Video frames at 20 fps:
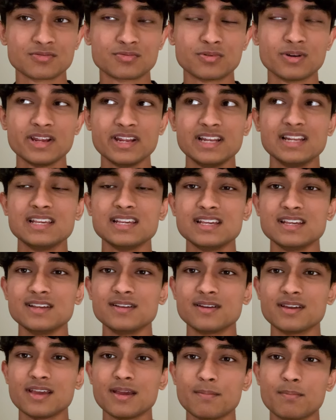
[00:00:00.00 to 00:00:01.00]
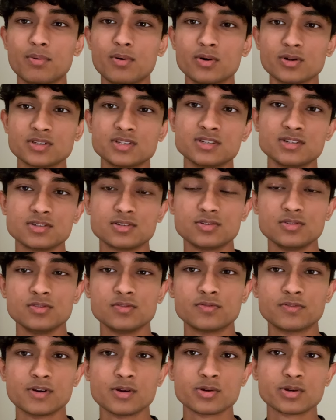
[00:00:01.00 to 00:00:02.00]
really important to
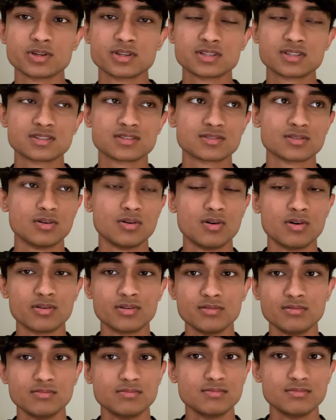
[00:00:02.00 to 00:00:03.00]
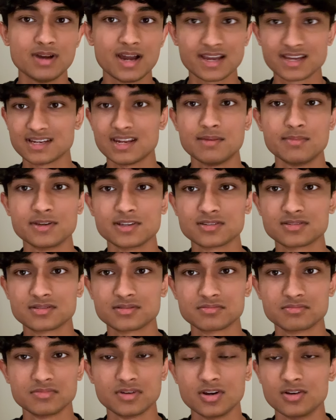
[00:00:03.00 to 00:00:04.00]
focus on academics
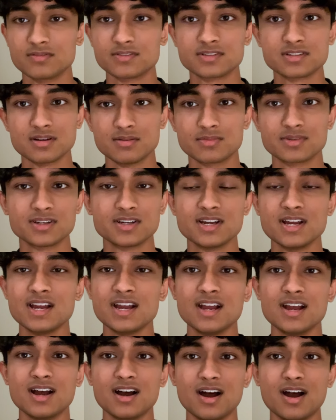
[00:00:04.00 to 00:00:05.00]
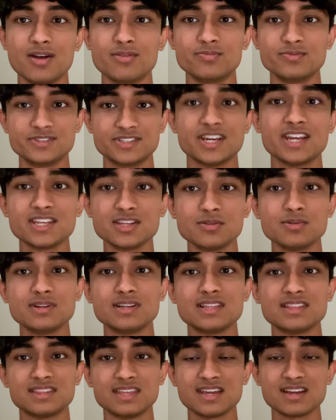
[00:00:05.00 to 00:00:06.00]
over summer. I
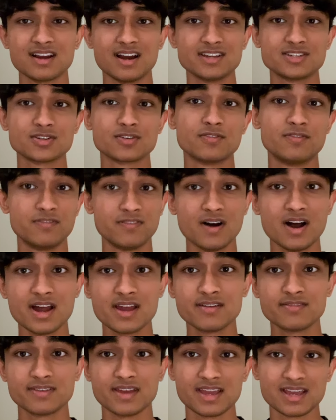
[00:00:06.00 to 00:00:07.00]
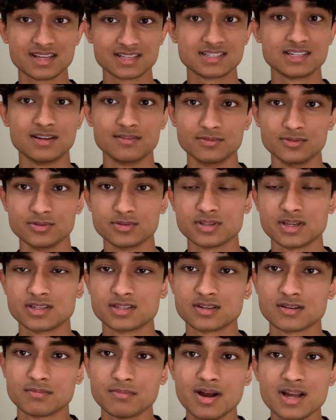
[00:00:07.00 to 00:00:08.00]
genuinely think I took 5 AS levels. I
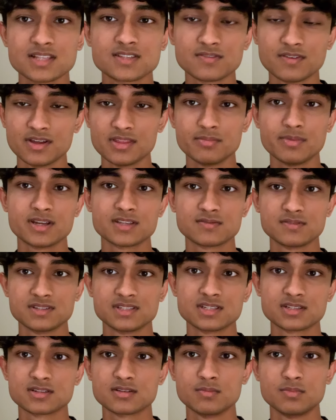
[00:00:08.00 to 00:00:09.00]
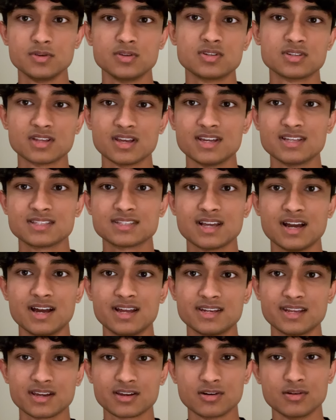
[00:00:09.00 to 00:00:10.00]
took maths, further maths, physics, computer science,
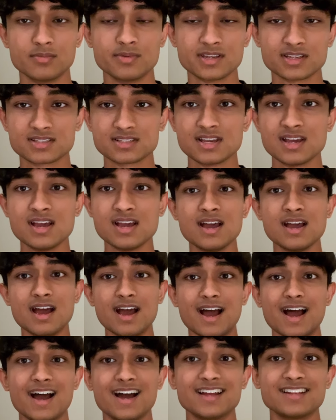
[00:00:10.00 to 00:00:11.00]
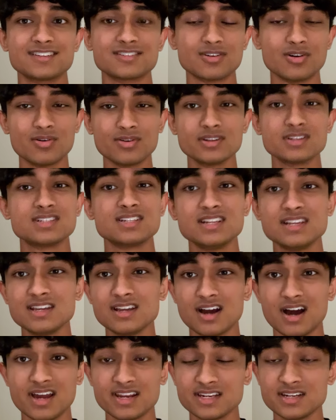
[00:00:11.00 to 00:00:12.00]
and economics. And
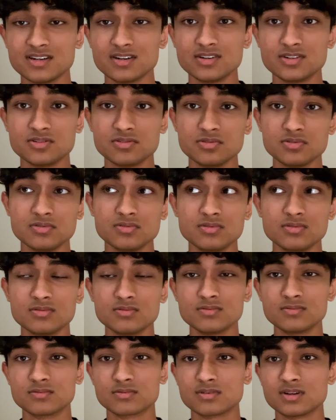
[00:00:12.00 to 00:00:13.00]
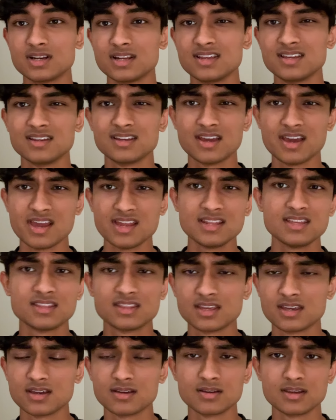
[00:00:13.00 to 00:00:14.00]
honestly, I didn't do really
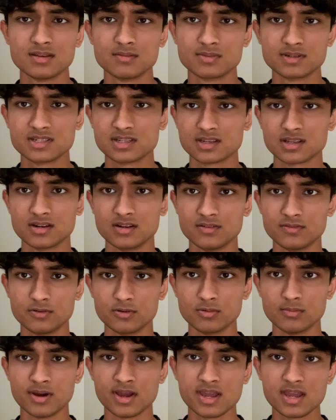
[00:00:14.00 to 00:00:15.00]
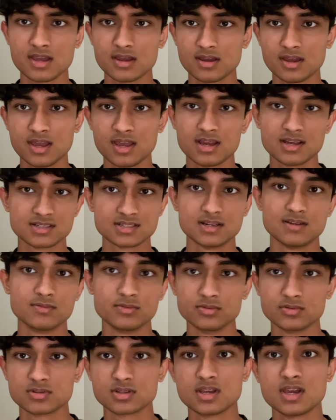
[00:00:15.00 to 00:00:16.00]
anything in particular for my AS
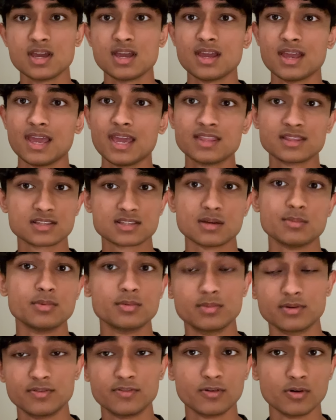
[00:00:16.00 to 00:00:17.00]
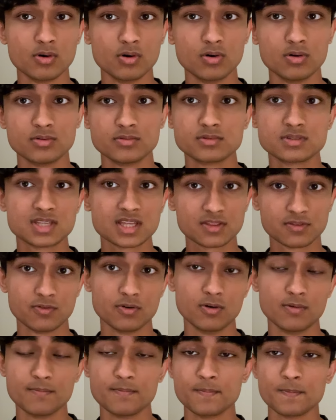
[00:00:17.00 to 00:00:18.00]
levels in the summer before sixth
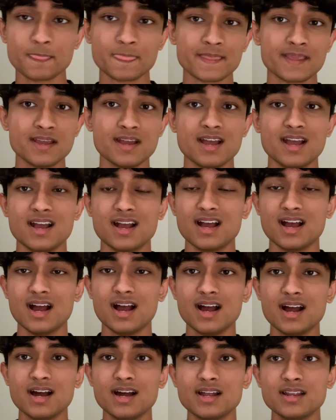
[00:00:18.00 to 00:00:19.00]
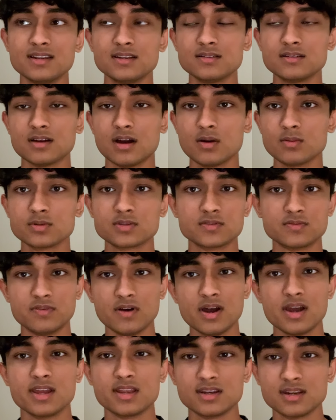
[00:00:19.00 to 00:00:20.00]
form, and I was
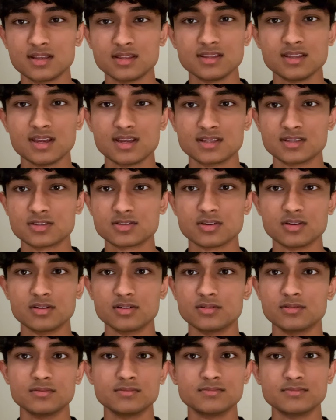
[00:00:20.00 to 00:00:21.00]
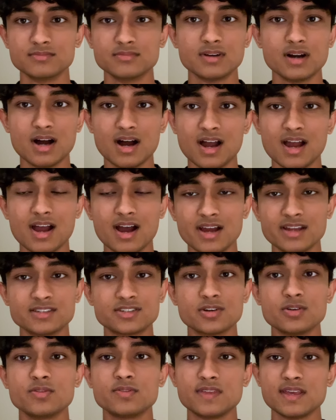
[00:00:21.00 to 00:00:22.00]
fine in the end. So I
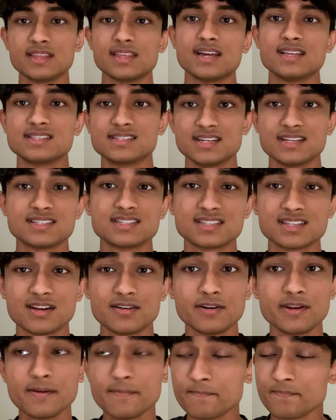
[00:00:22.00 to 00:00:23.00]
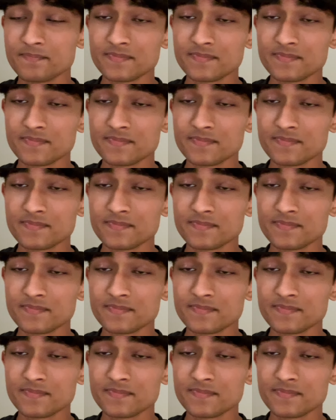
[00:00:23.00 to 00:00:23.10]
don't think that it's necessary.